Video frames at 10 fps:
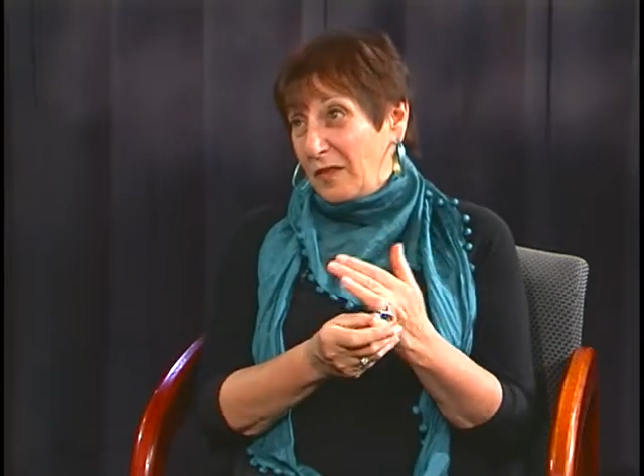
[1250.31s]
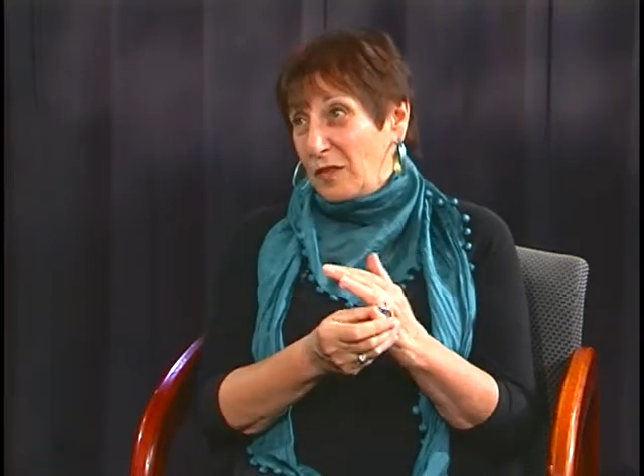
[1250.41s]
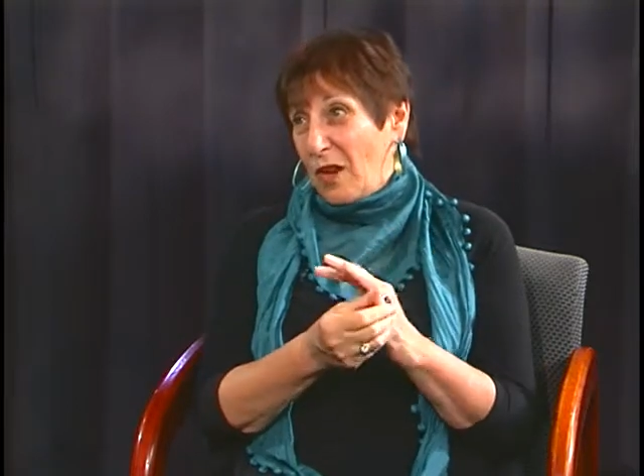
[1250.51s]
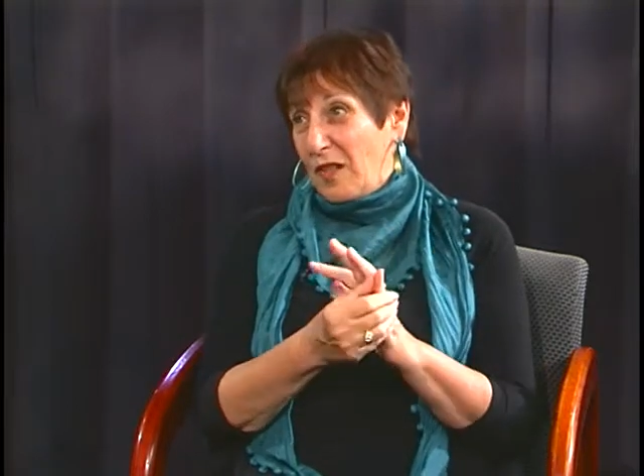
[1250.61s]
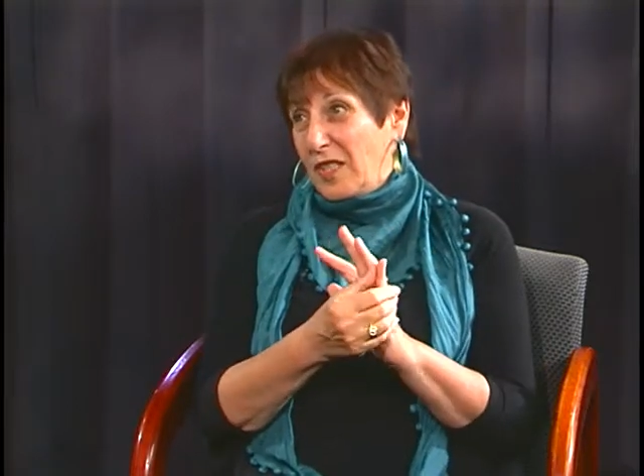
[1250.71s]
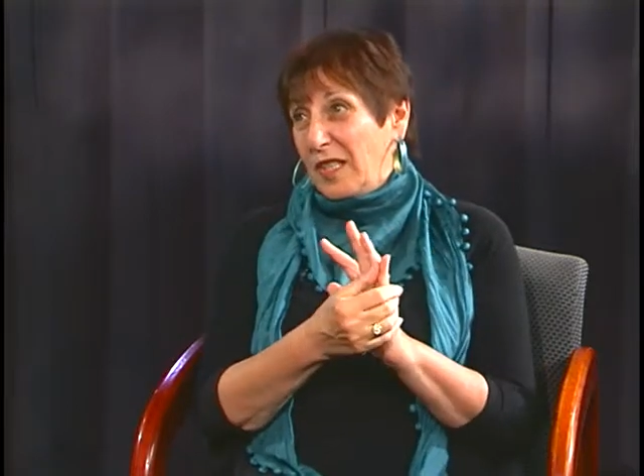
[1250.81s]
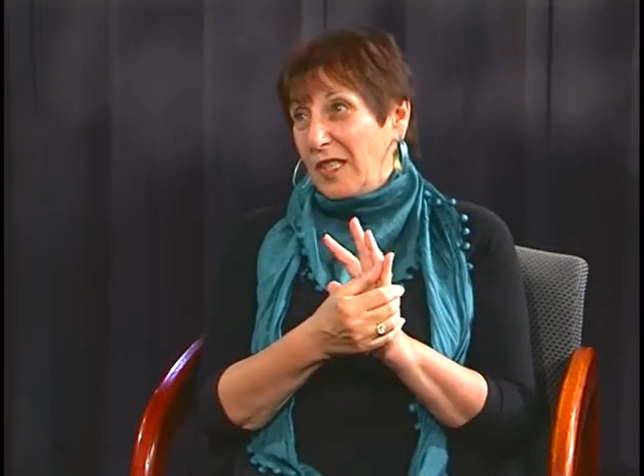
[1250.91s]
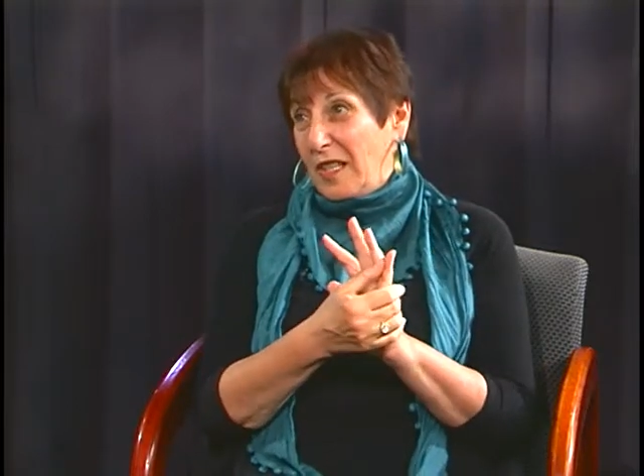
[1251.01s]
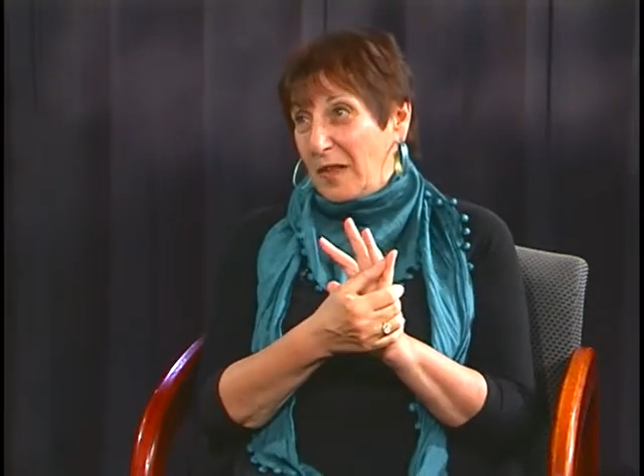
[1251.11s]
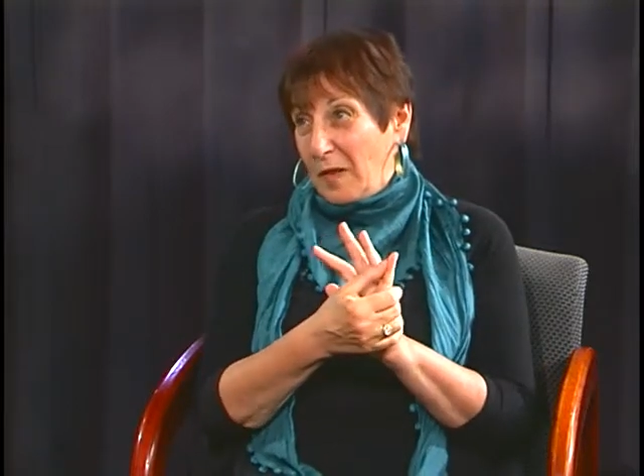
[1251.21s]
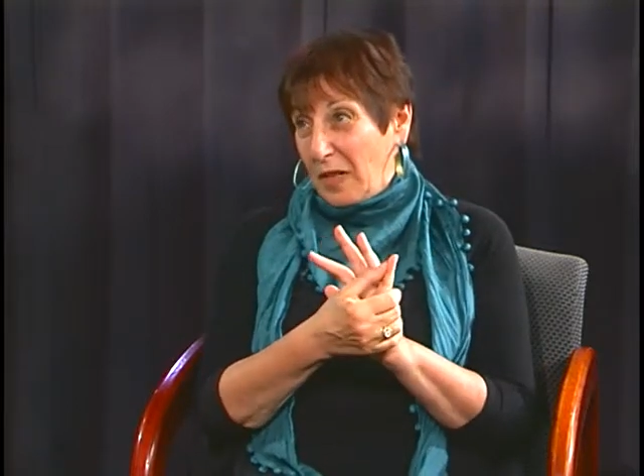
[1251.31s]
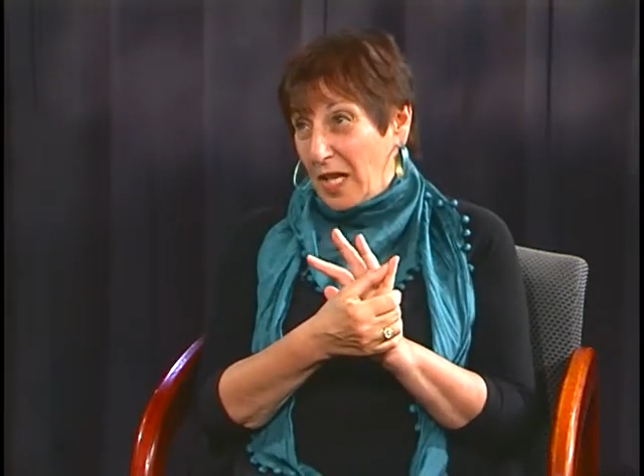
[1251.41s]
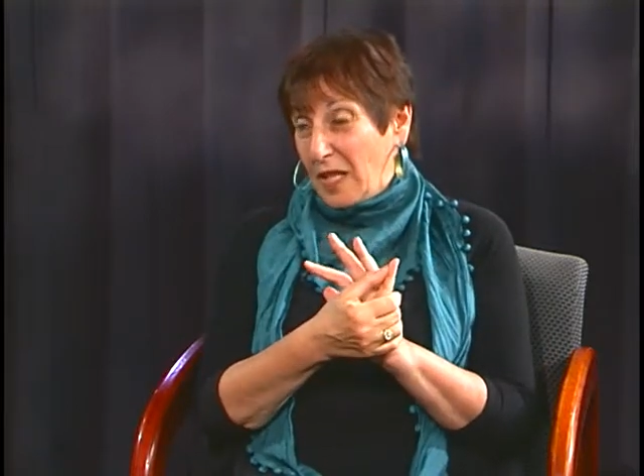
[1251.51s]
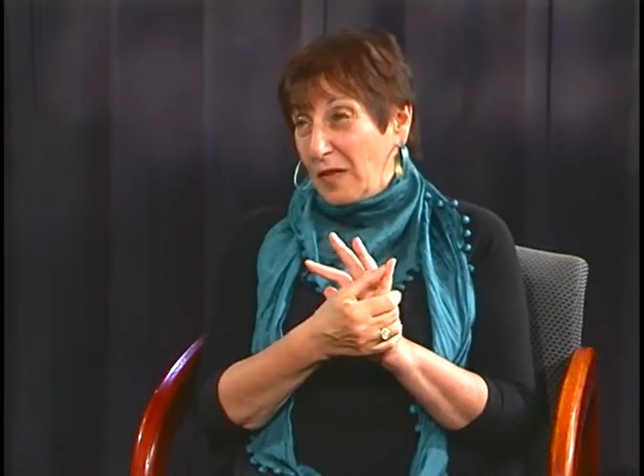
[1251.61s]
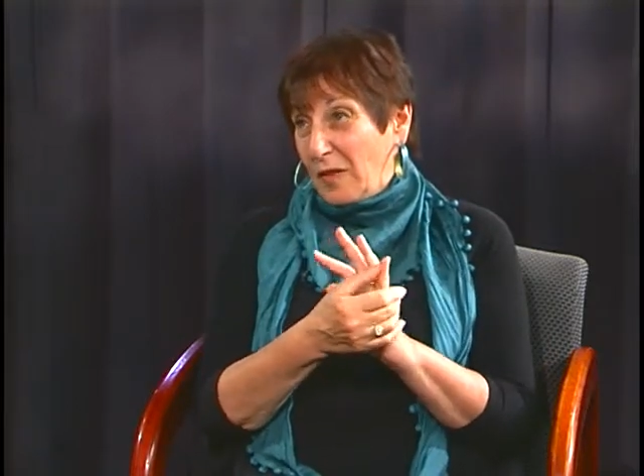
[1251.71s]
Dogs
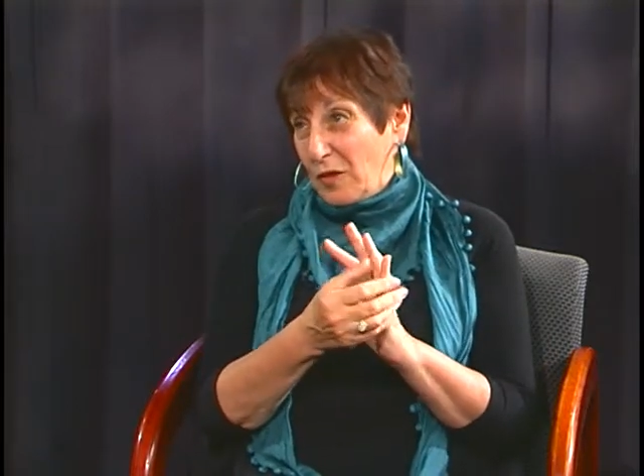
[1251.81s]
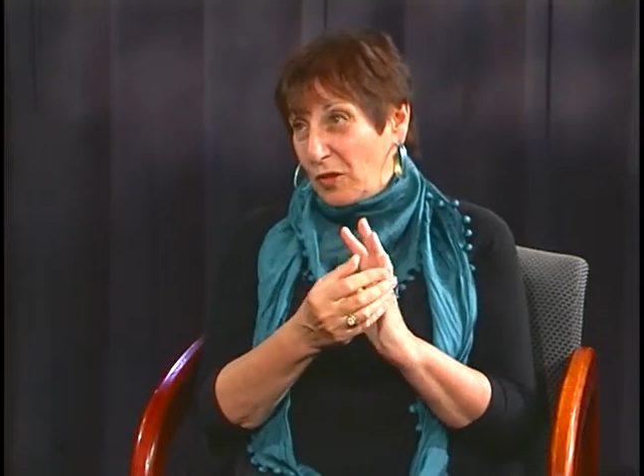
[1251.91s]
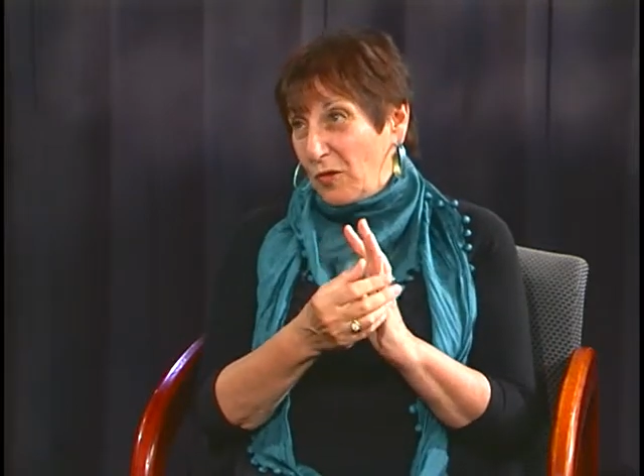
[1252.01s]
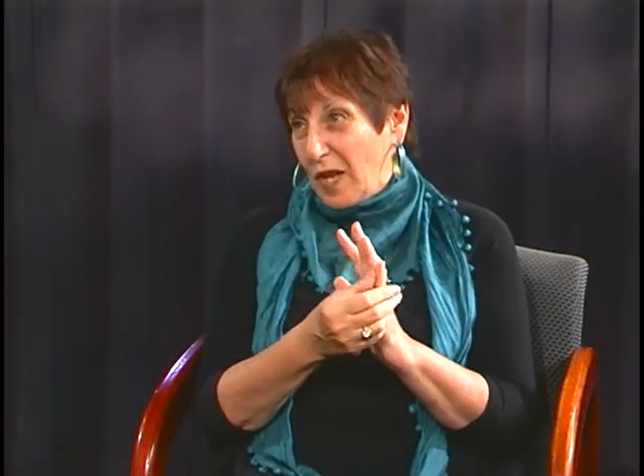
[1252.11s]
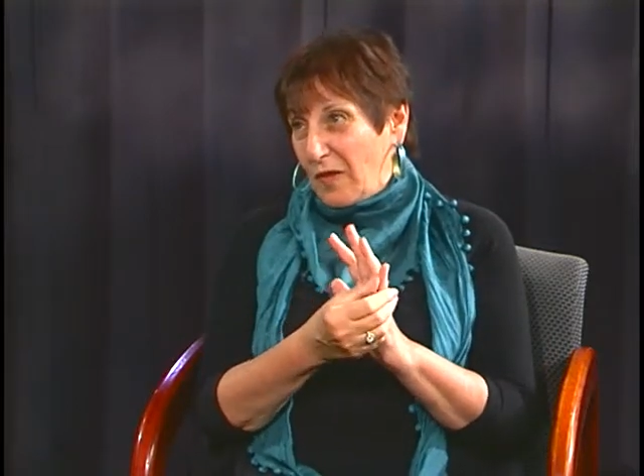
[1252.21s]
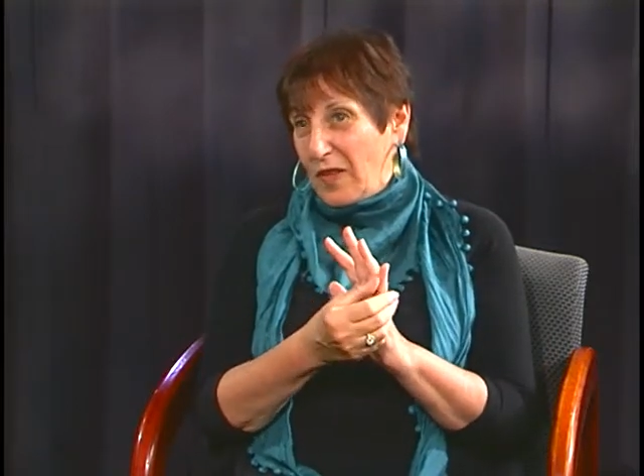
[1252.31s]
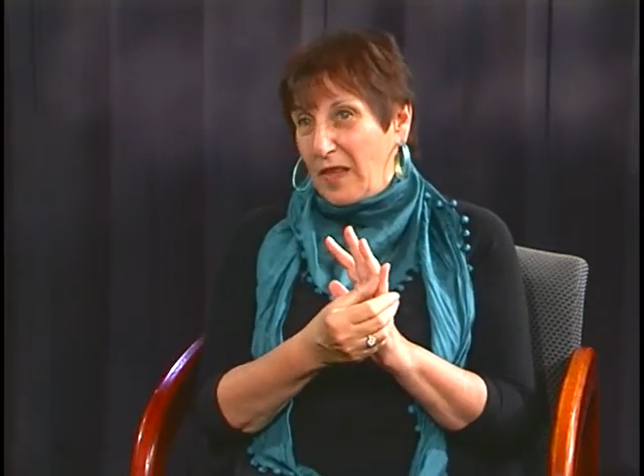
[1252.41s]
getting too heavy,